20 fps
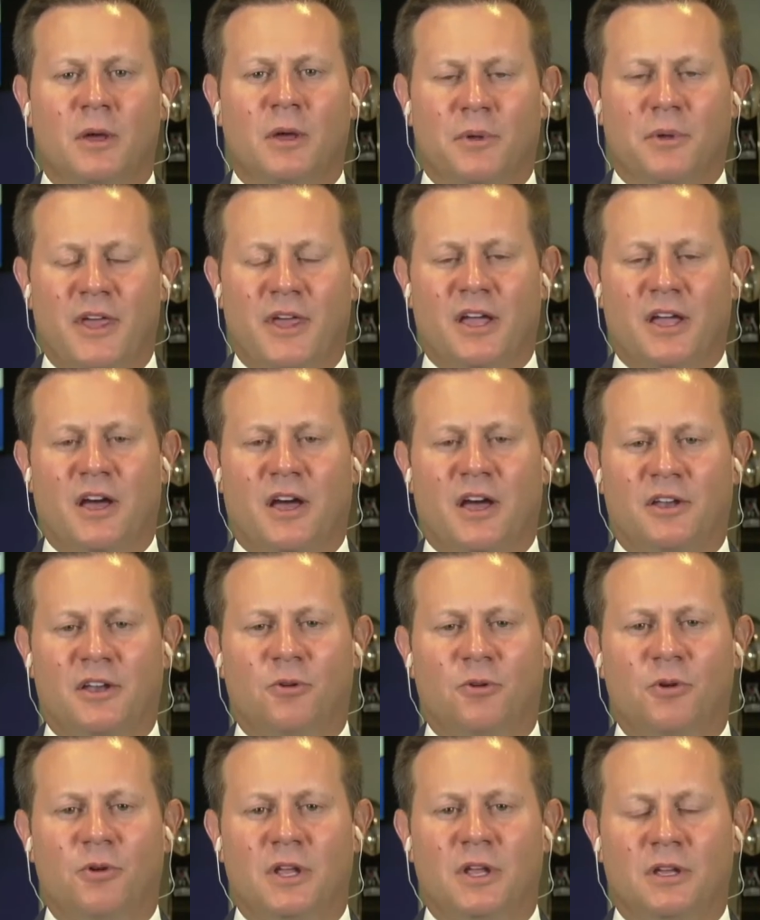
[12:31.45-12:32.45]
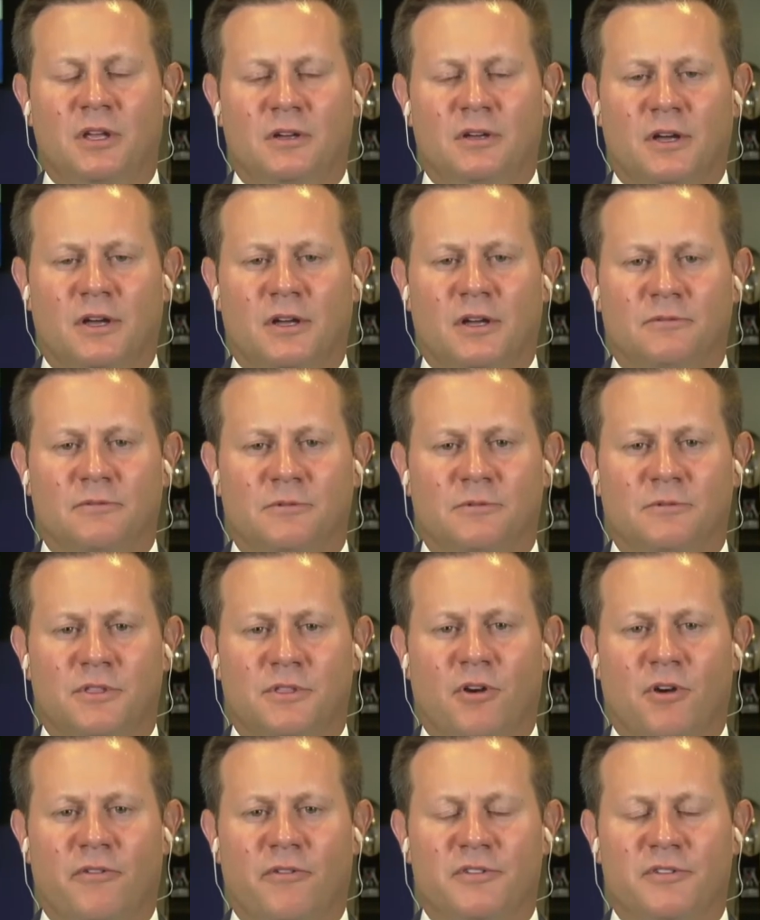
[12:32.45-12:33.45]
But that continuity with
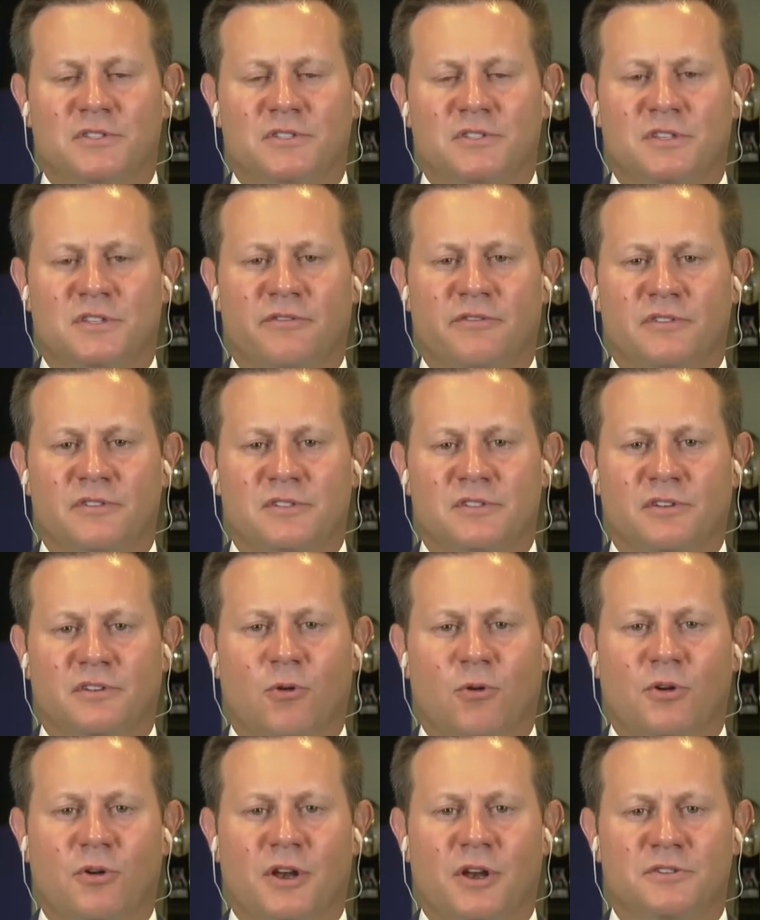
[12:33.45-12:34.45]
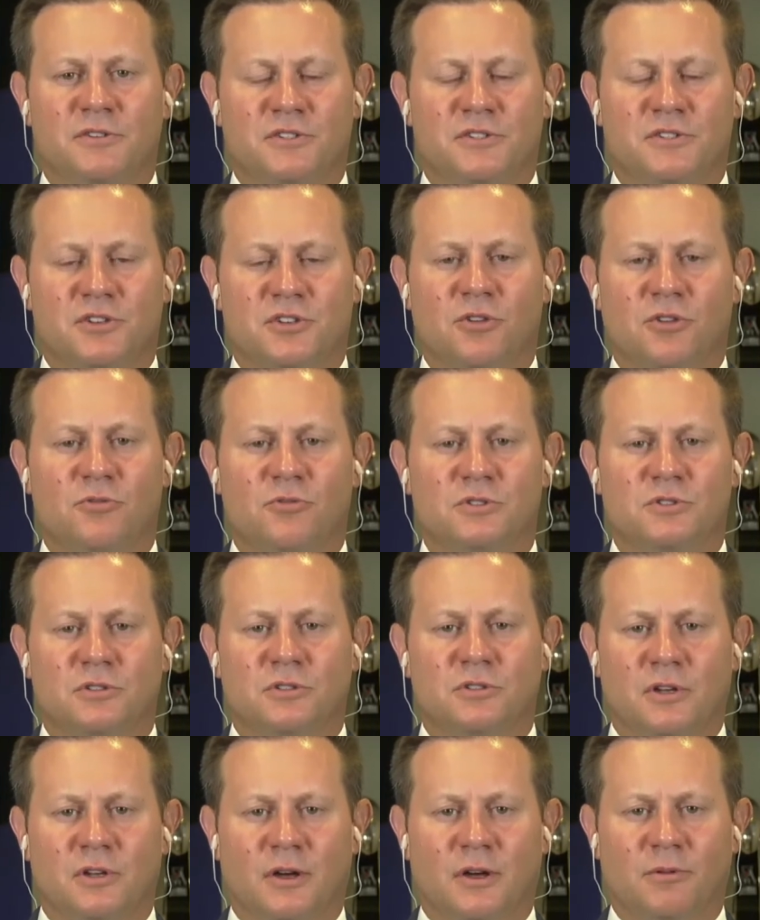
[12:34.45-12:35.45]
the offense and defensive coordinators is huge.
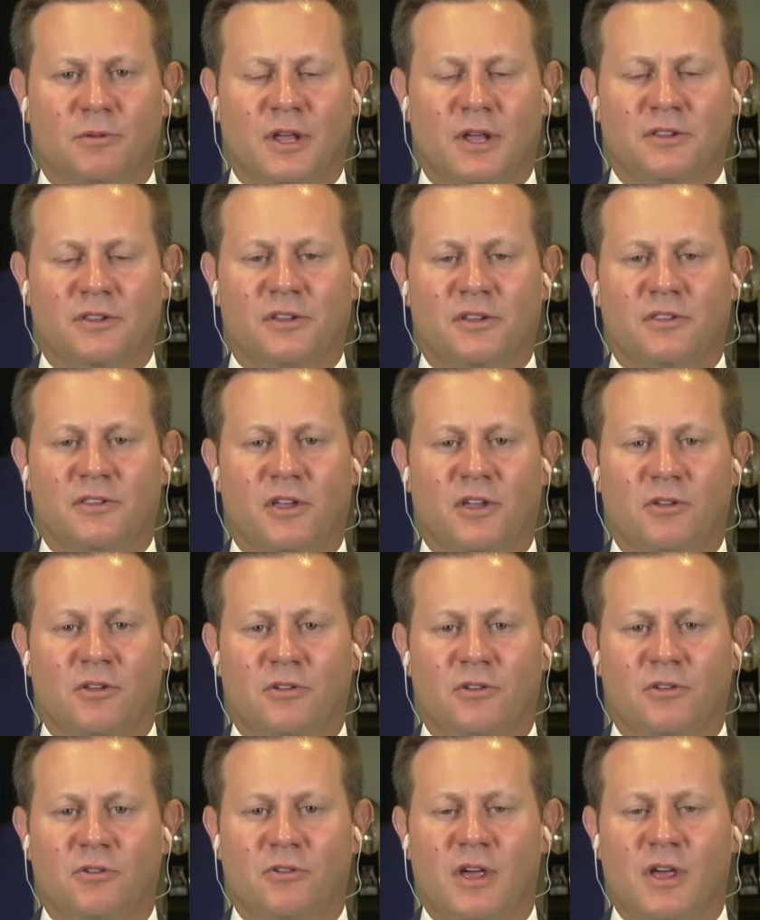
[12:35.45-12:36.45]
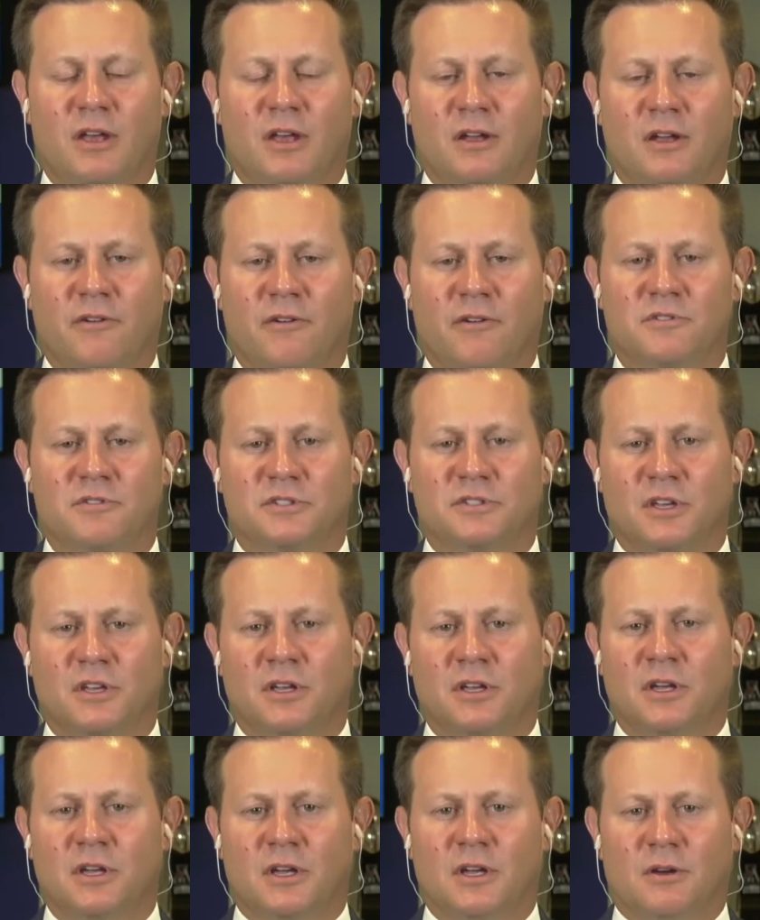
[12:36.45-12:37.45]
I would like to continue to do that.
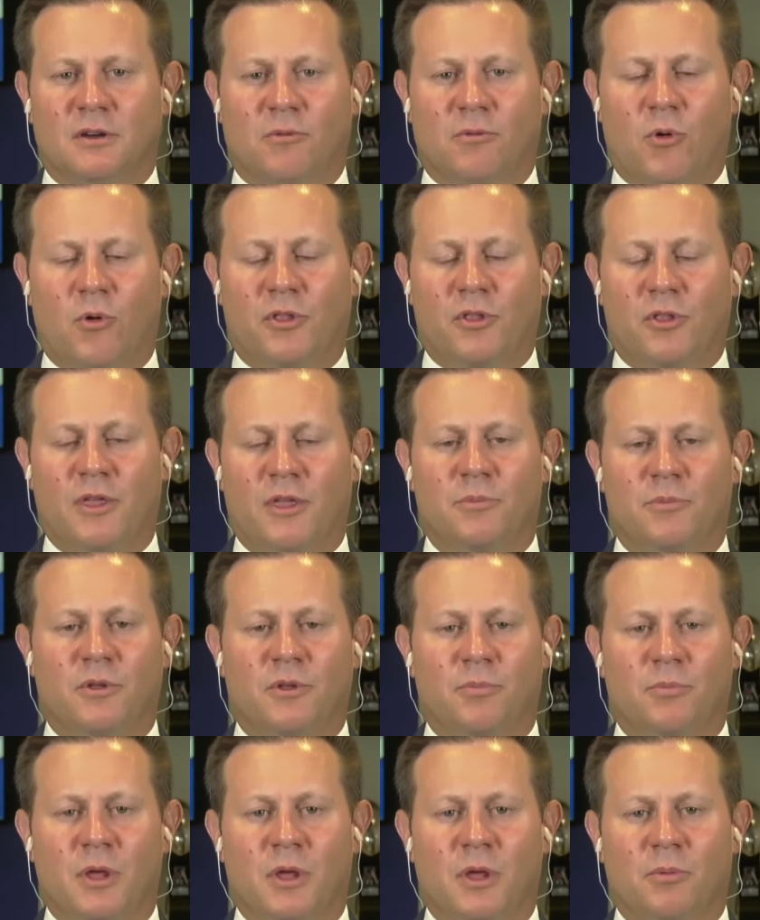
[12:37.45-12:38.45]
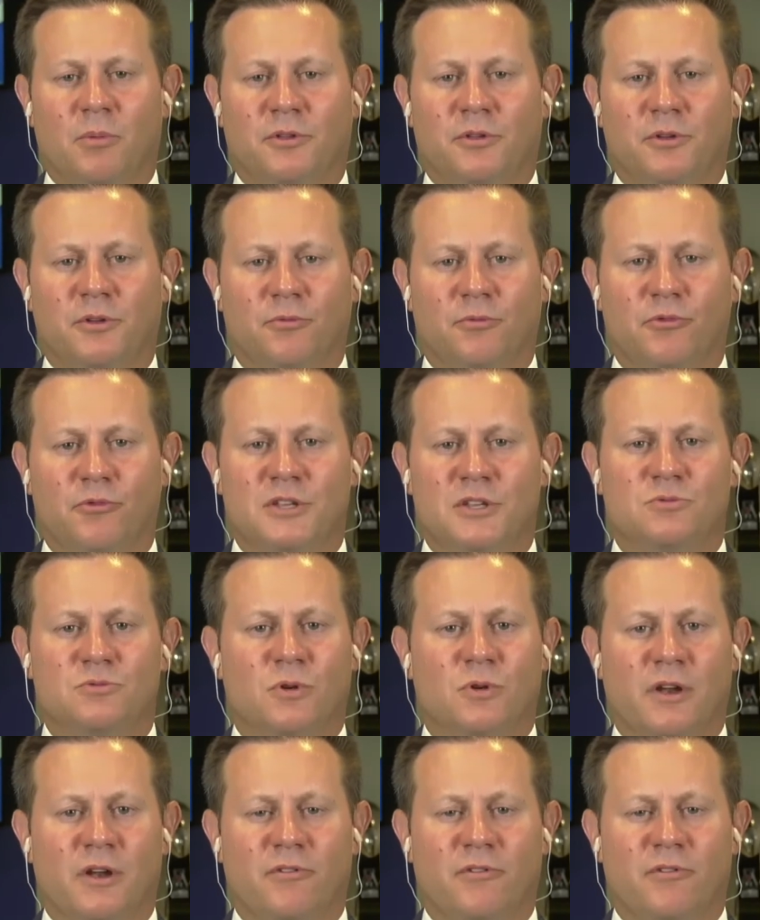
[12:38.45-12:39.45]
Obviously, want them to be able to reach
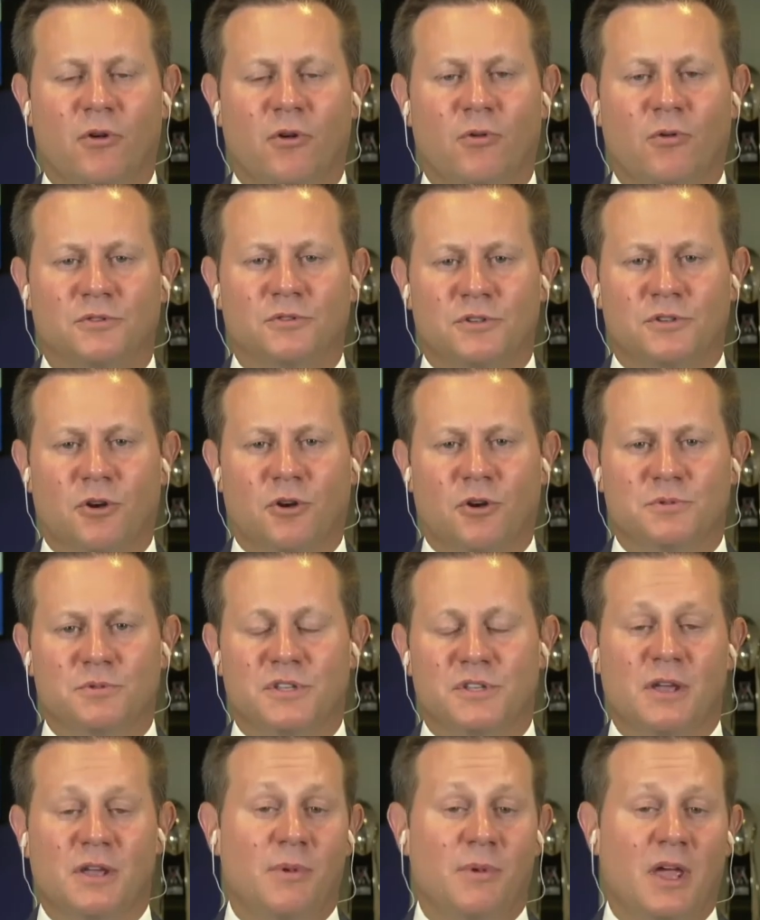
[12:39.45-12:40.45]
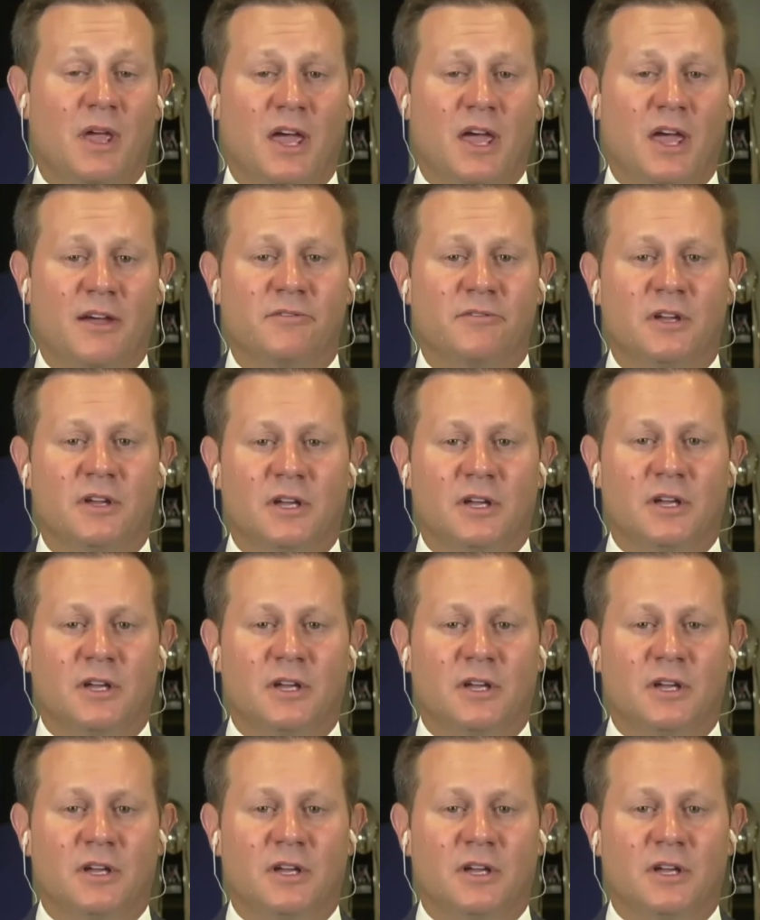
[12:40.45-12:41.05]
whatever goals and hopes they may have.